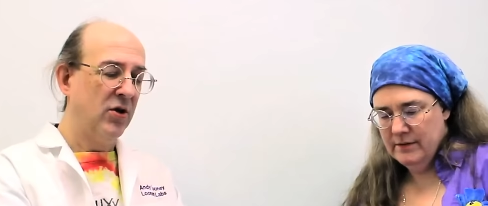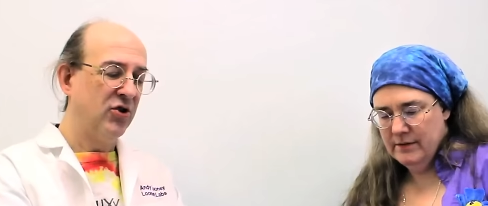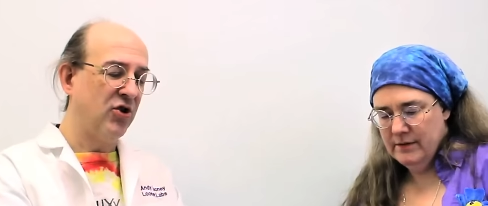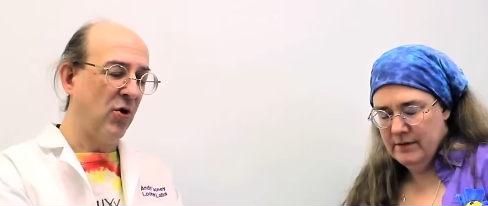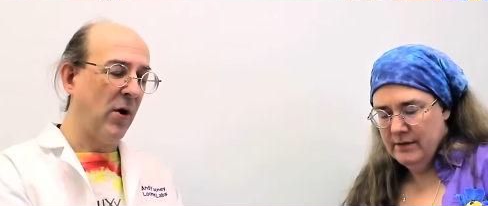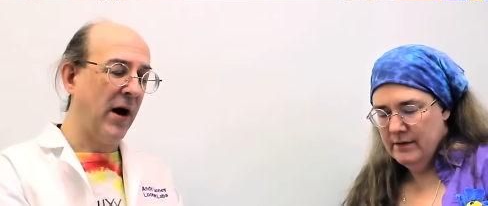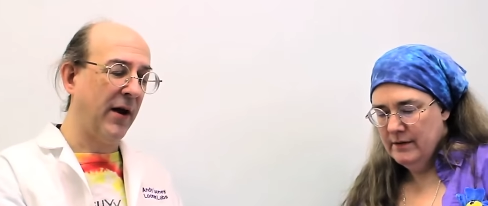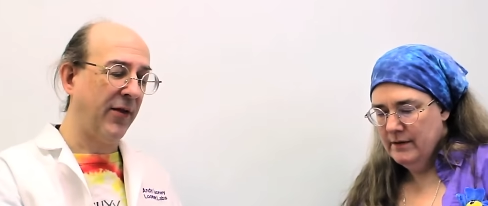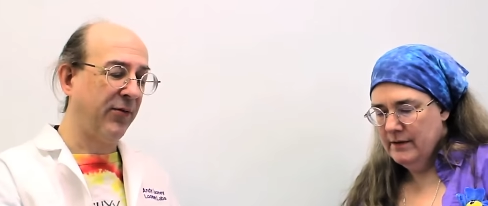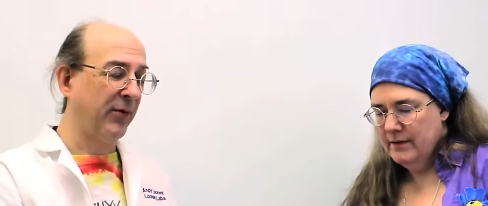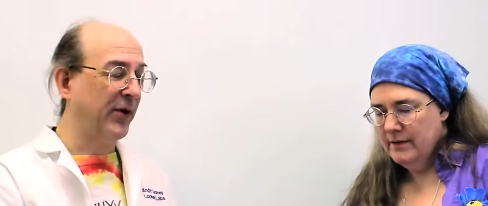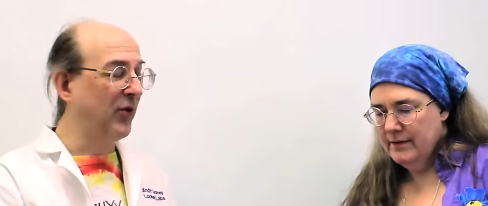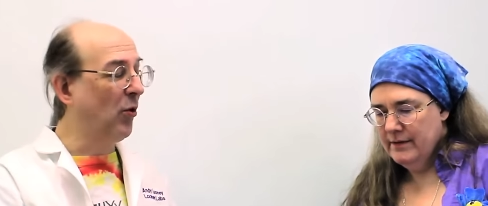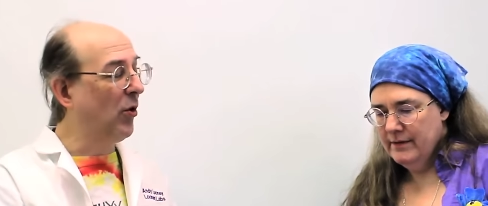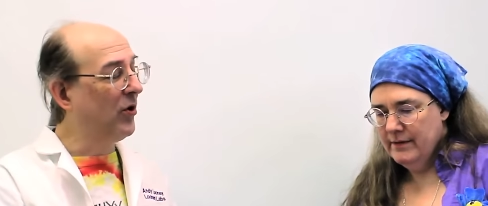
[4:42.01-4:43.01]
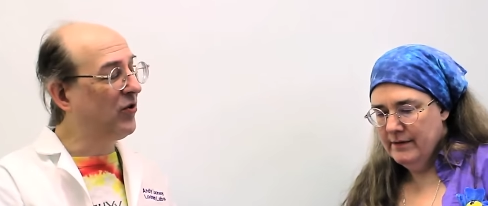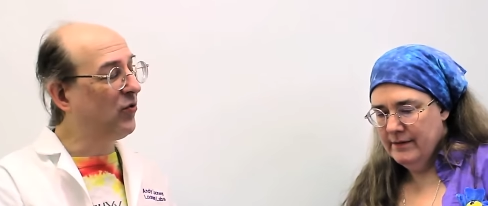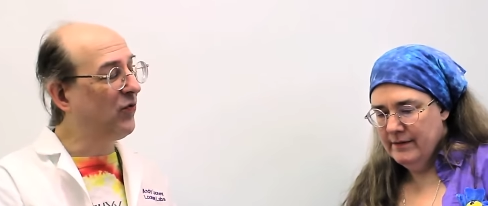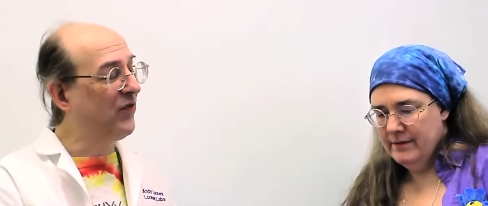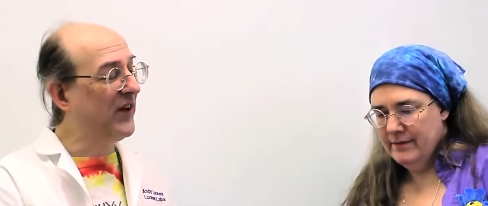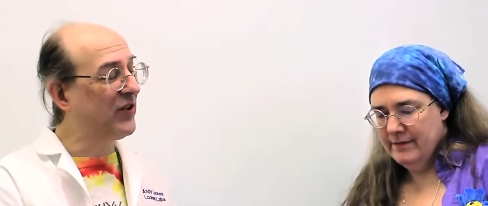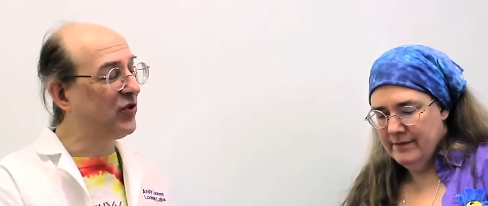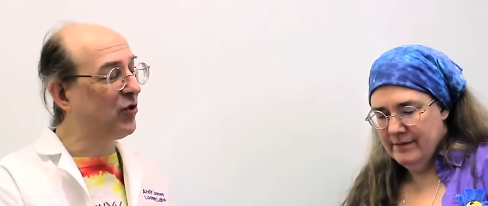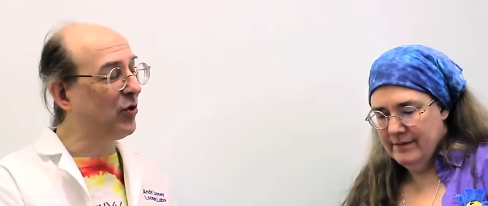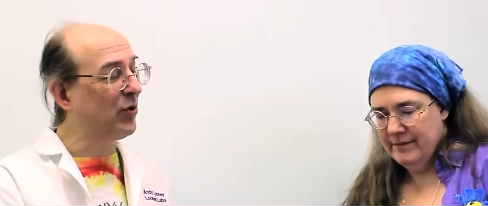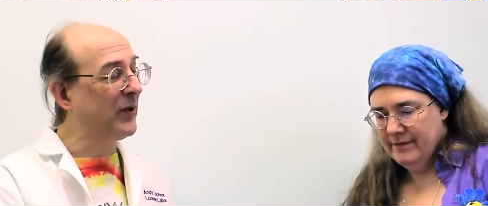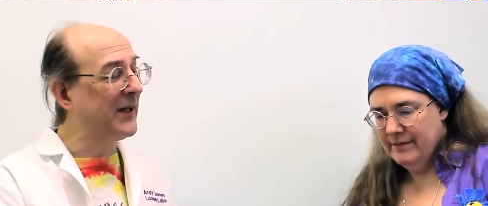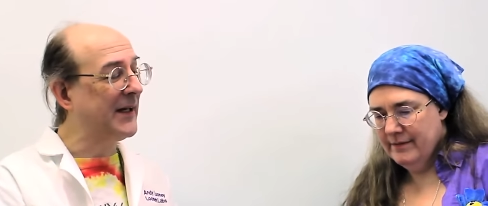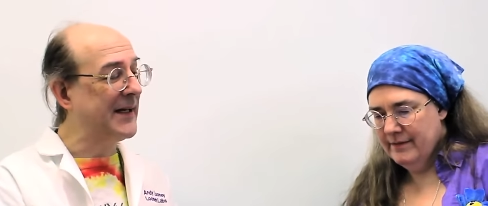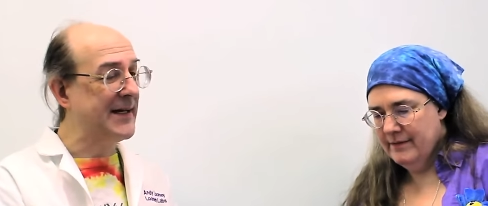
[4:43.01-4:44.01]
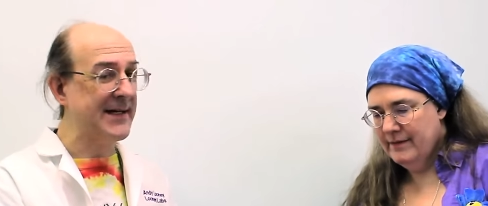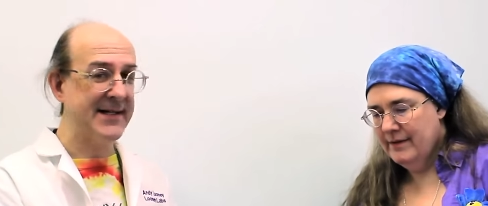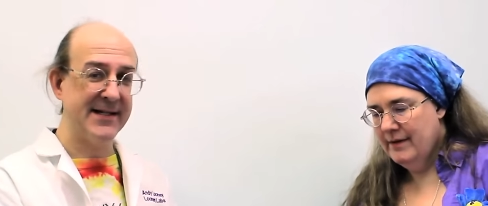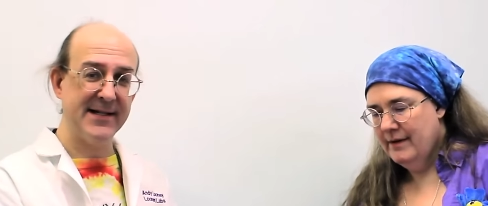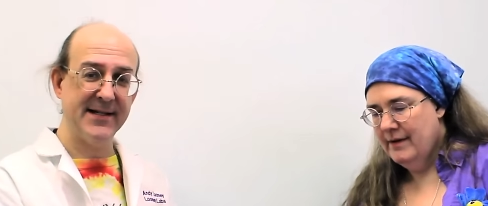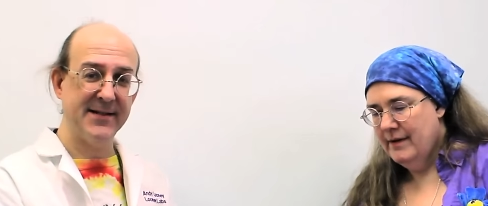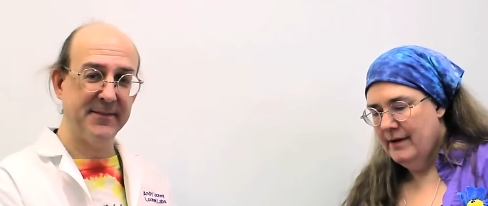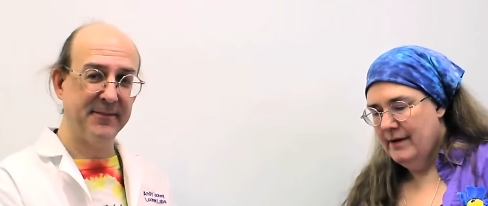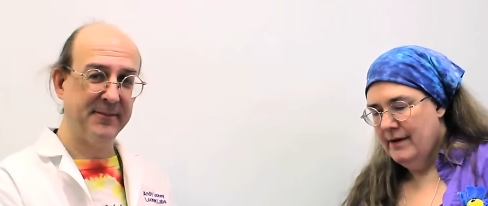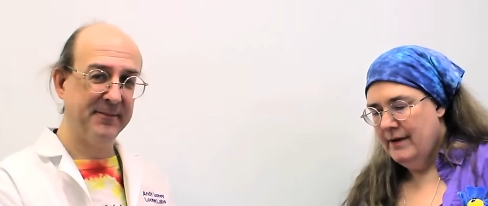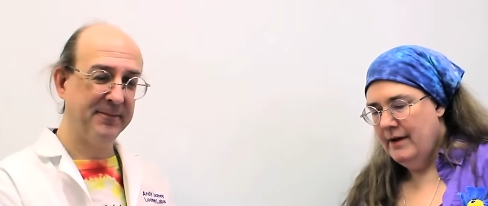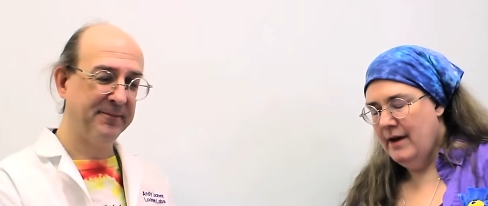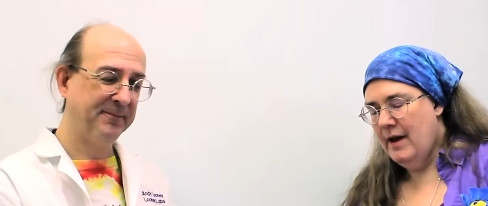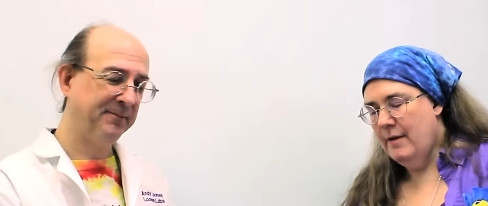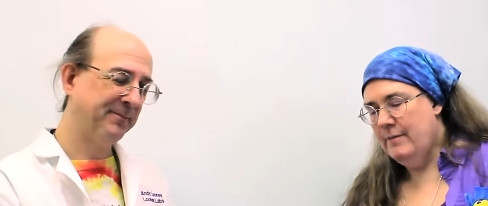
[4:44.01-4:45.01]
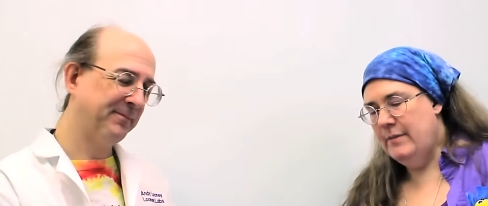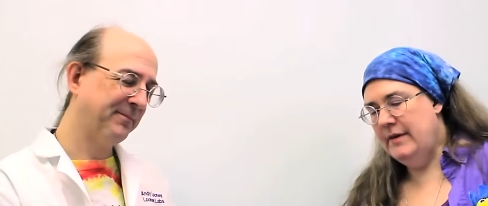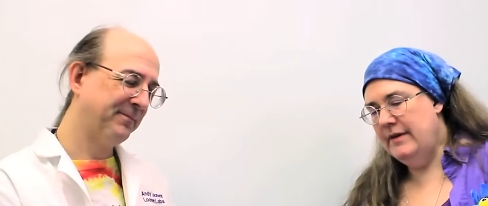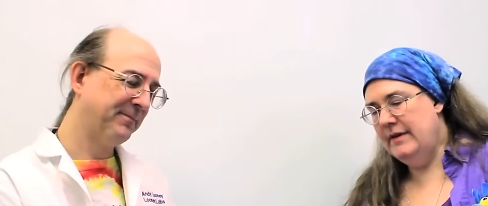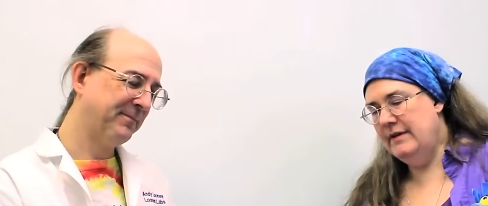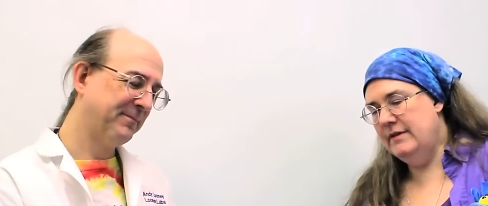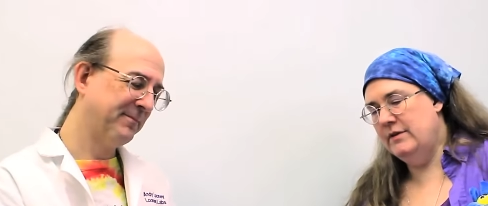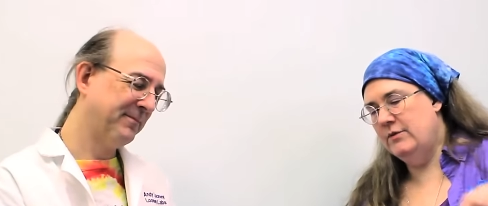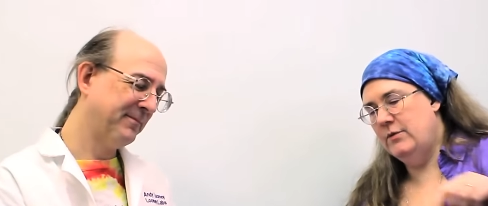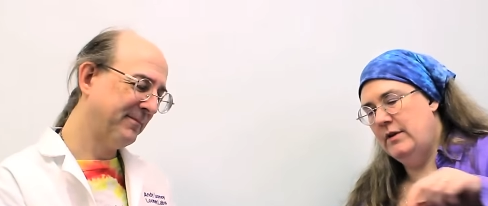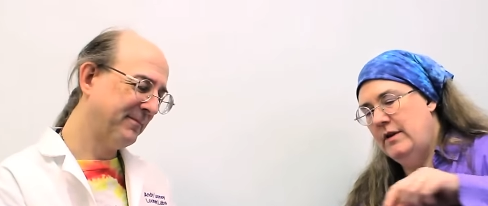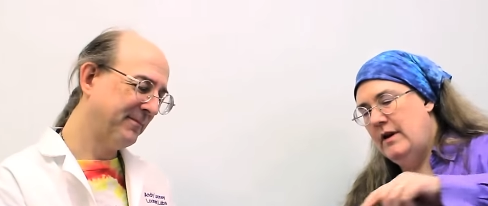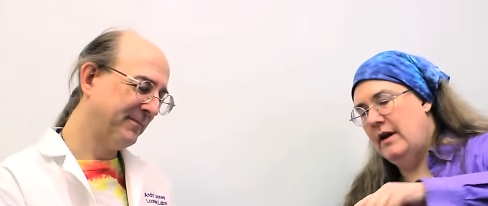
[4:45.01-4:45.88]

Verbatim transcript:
Speaker 1: 2 out of 3 towards victory.
Speaker 2: Yeah, but this is really